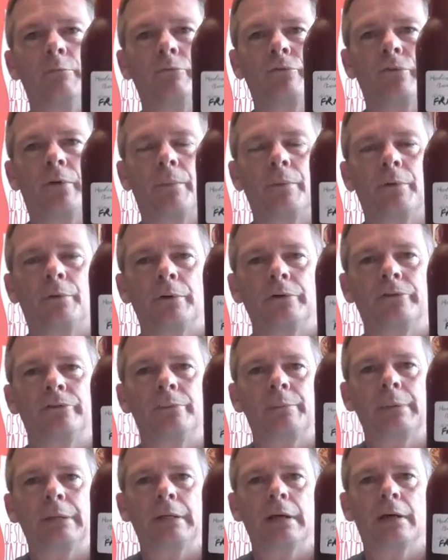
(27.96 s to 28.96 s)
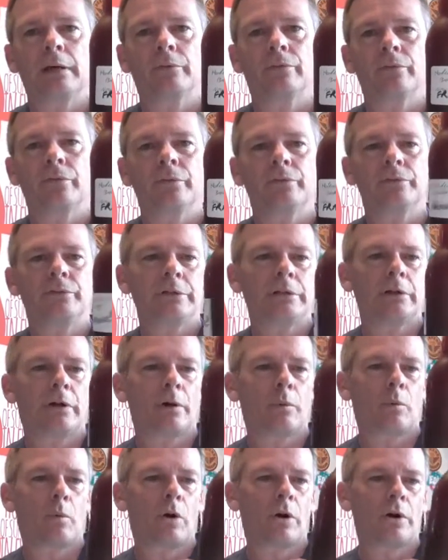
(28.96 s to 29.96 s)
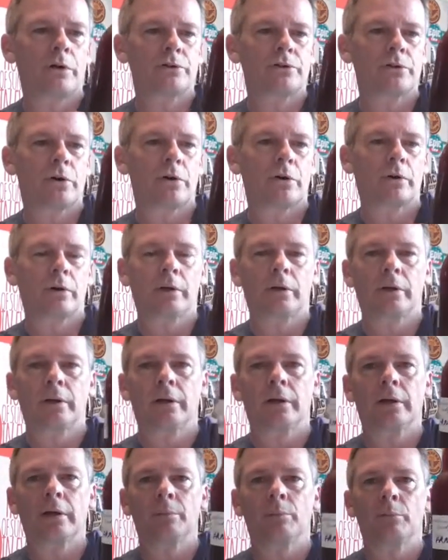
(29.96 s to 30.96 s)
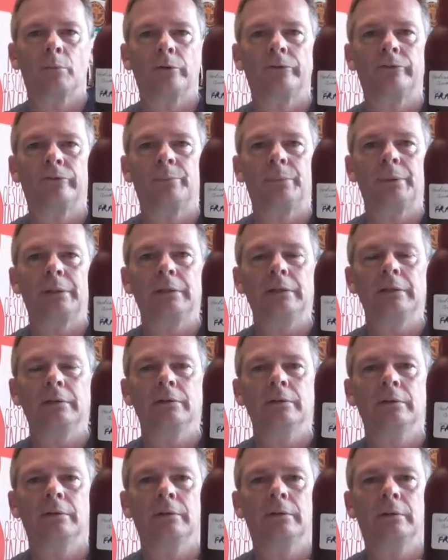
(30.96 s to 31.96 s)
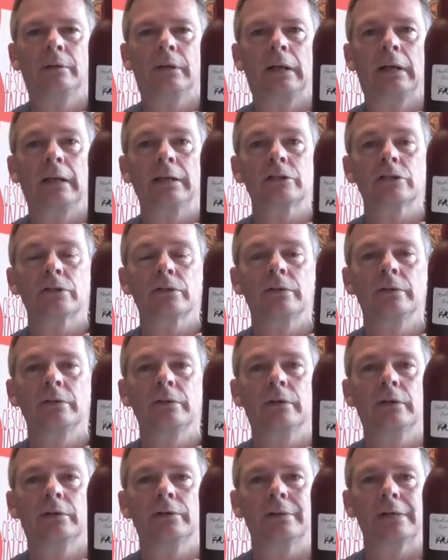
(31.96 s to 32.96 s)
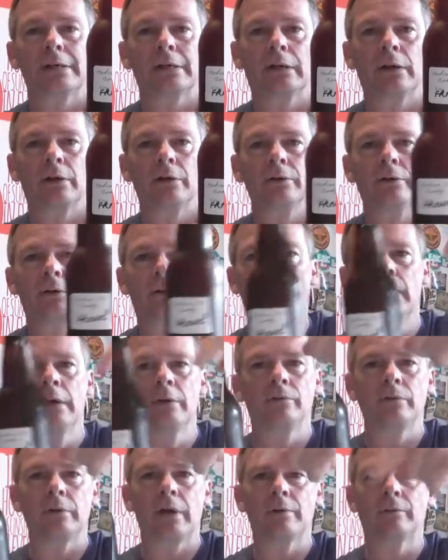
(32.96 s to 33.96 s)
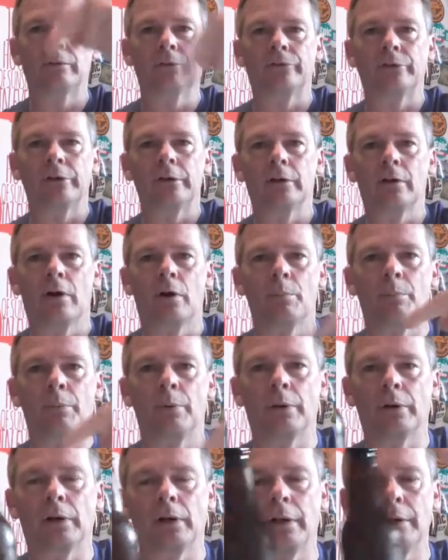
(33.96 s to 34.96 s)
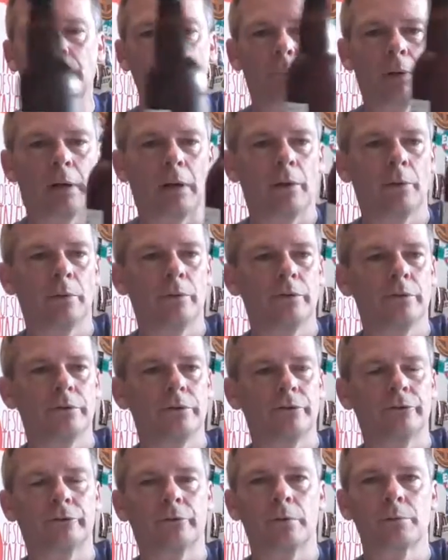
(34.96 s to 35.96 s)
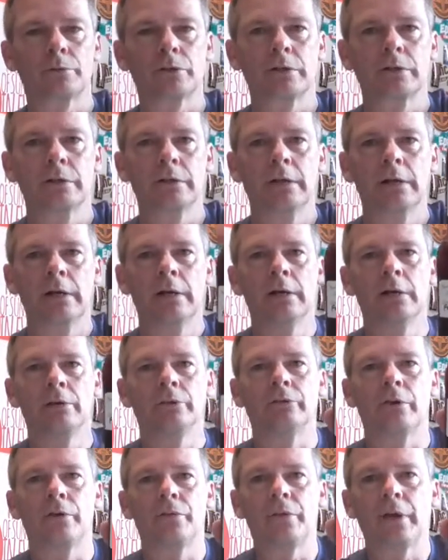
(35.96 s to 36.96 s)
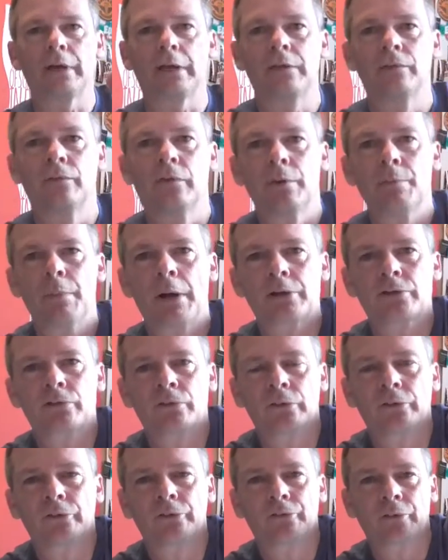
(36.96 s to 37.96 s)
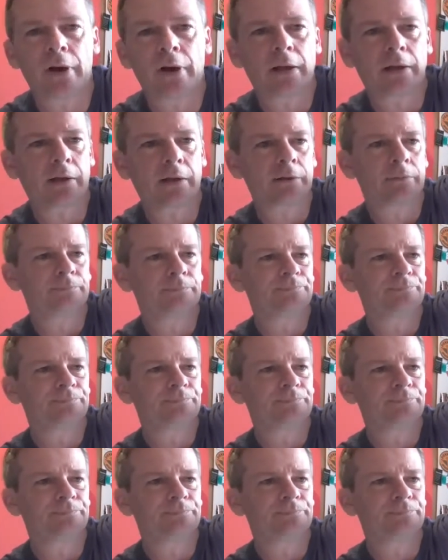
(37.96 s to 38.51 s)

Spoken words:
from the recipe out of the DIY dog recipe collection that you can download. If you haven't seen it, I'll put a link below in the description. So thank you very much for this, Frank.